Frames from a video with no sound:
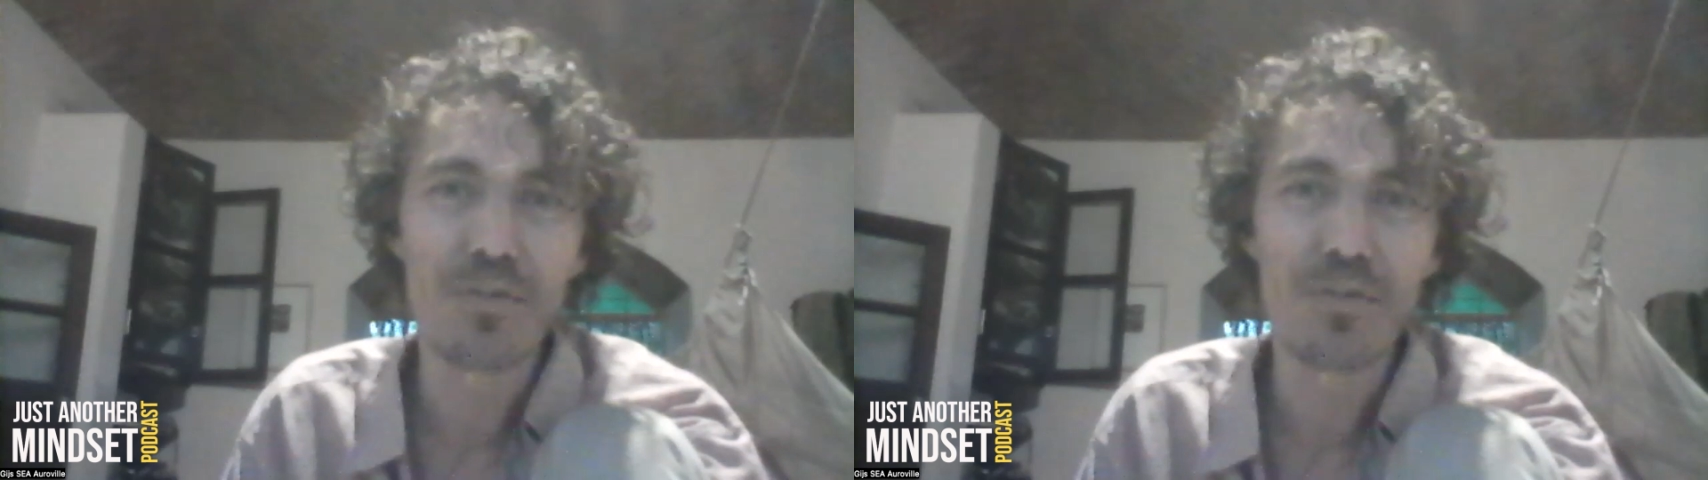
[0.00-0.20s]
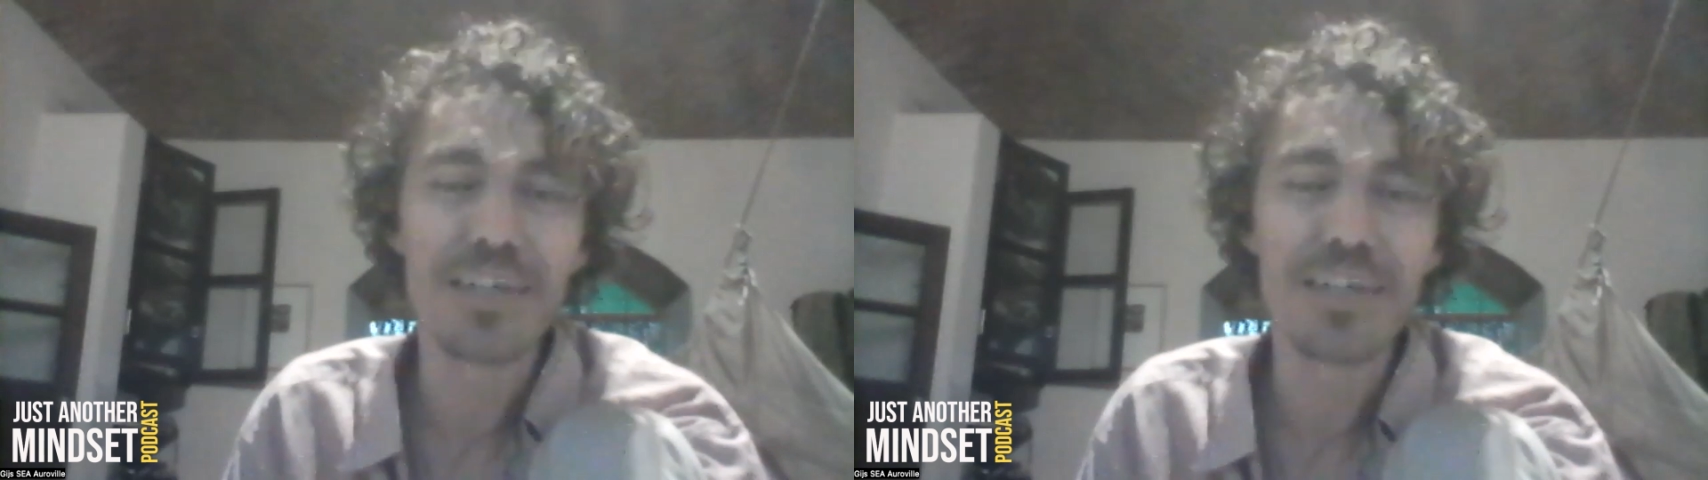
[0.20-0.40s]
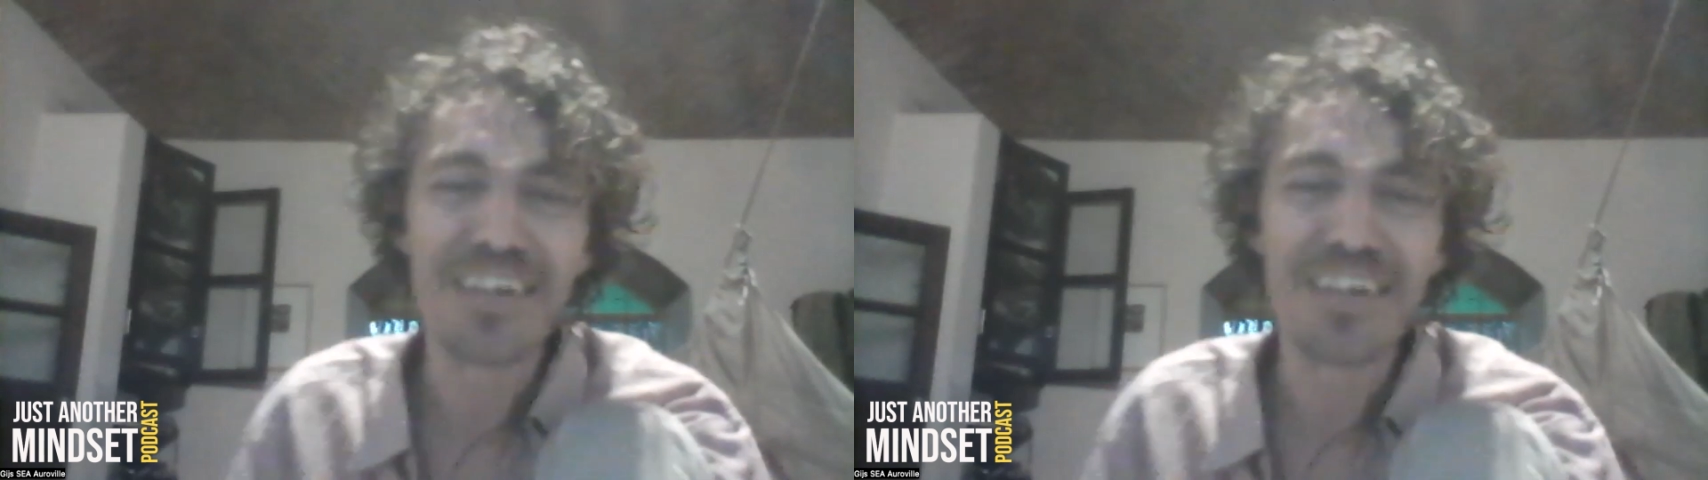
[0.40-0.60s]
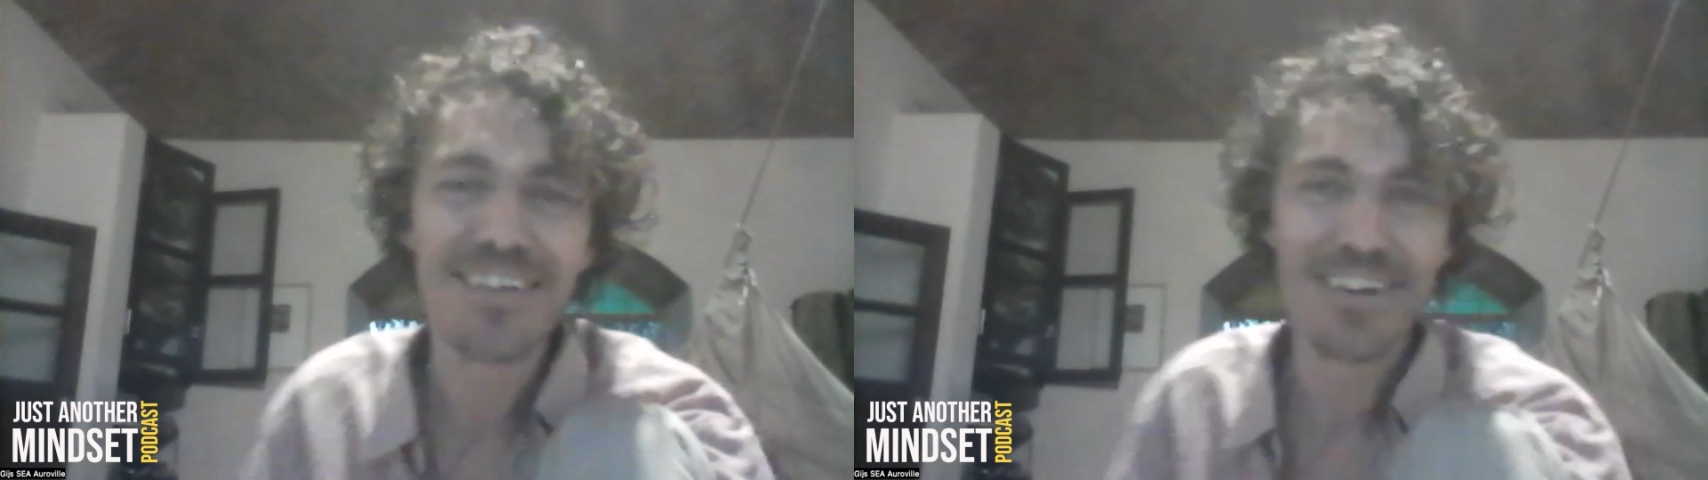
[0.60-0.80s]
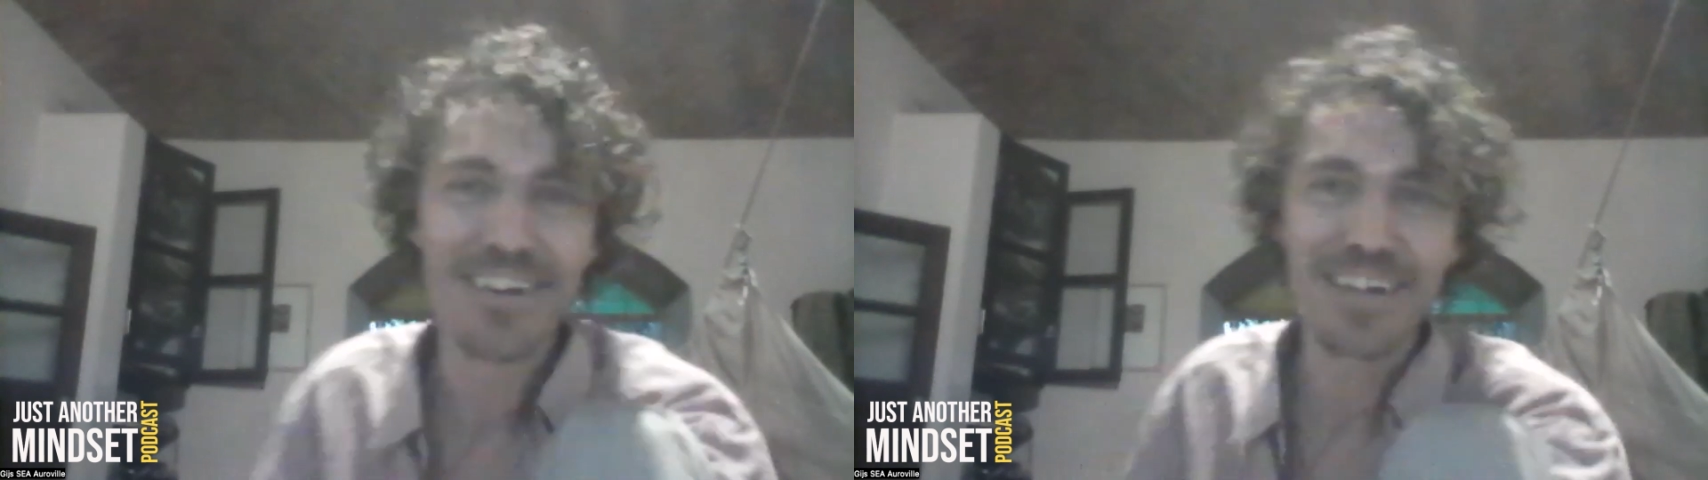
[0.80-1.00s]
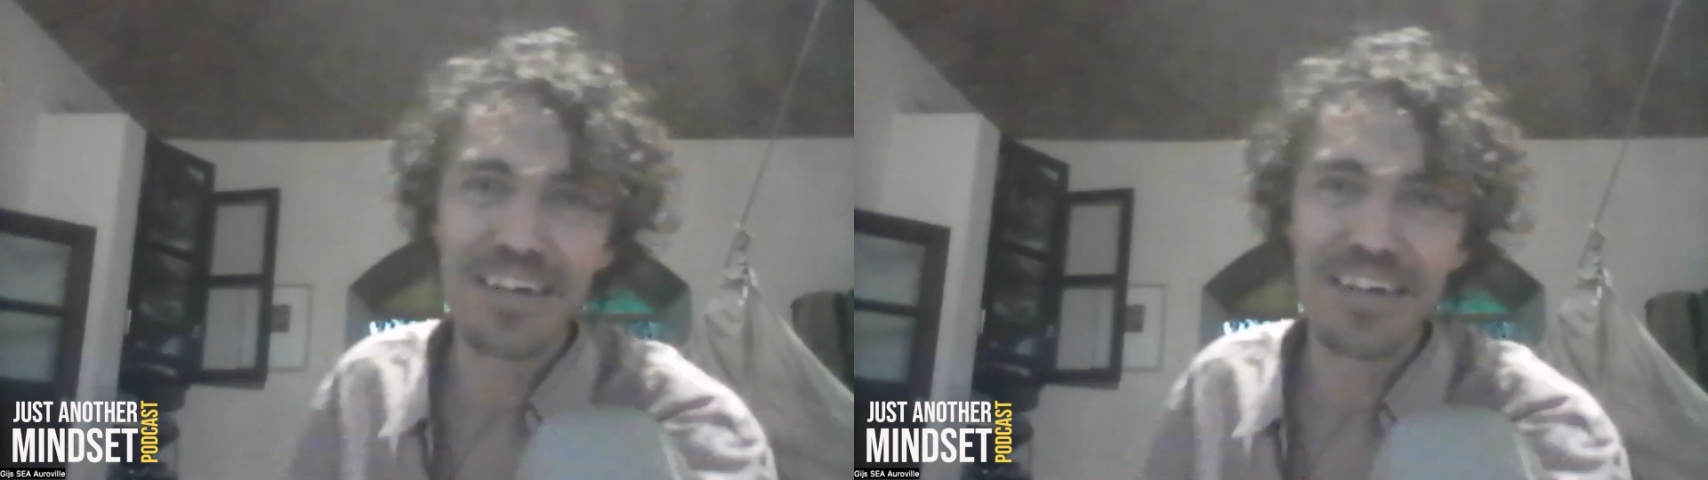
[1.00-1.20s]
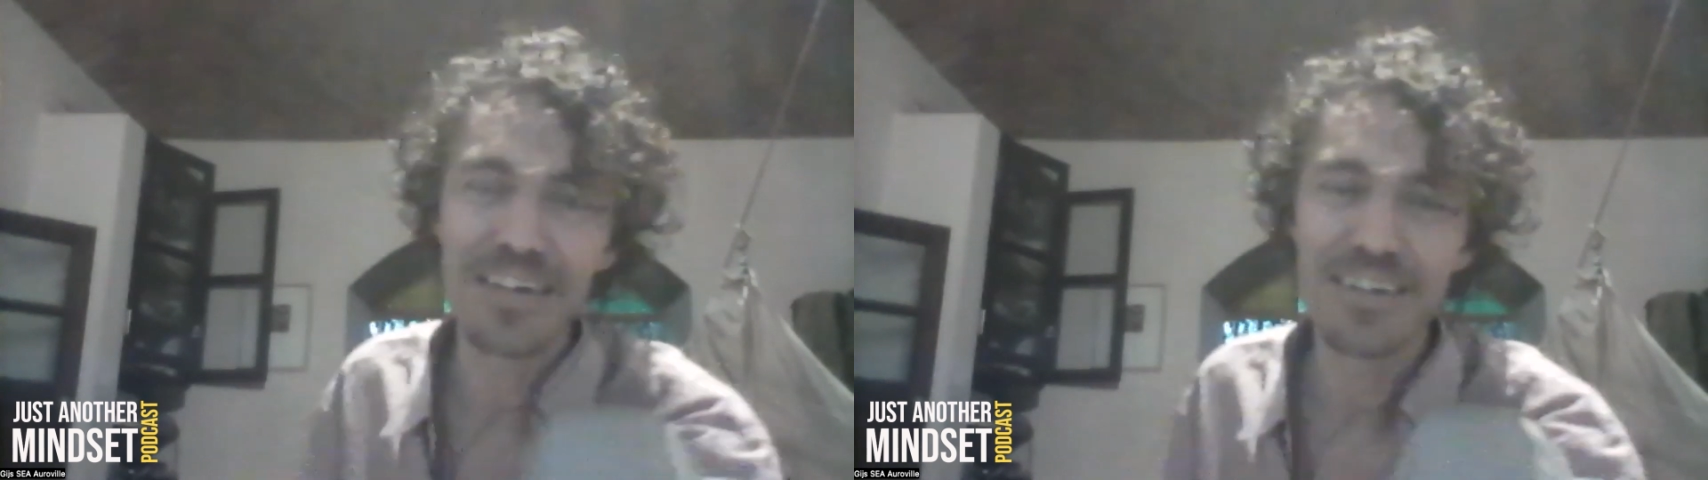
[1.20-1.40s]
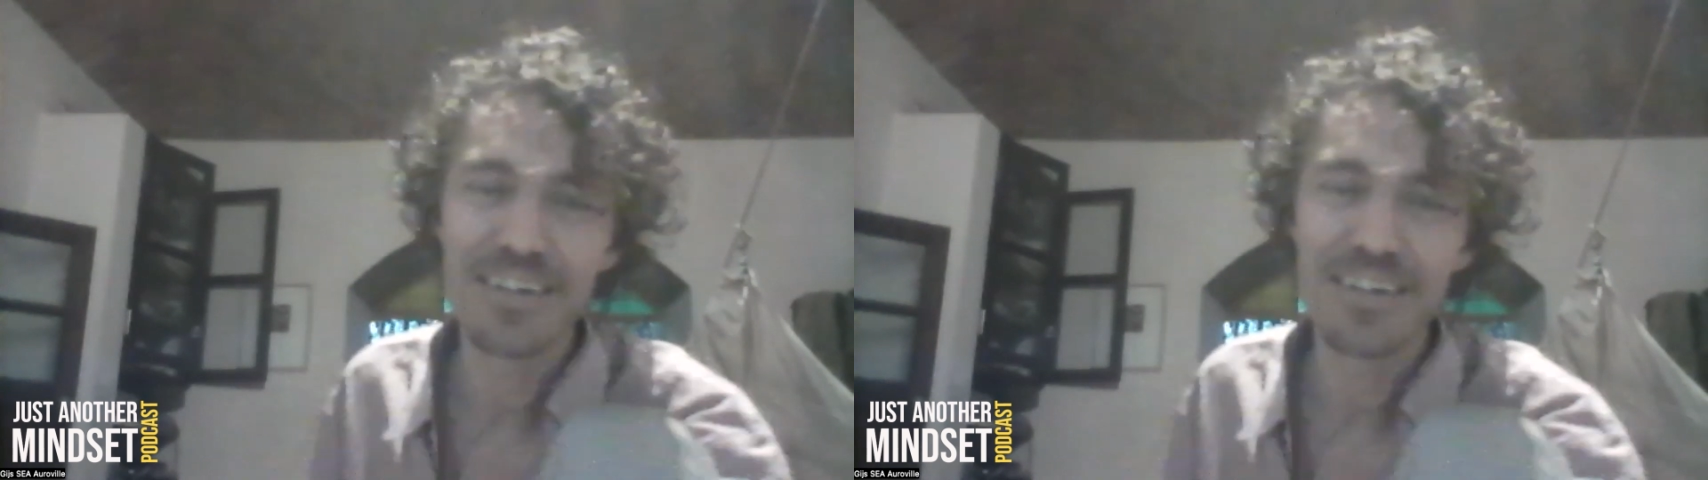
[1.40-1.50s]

seeking, and then,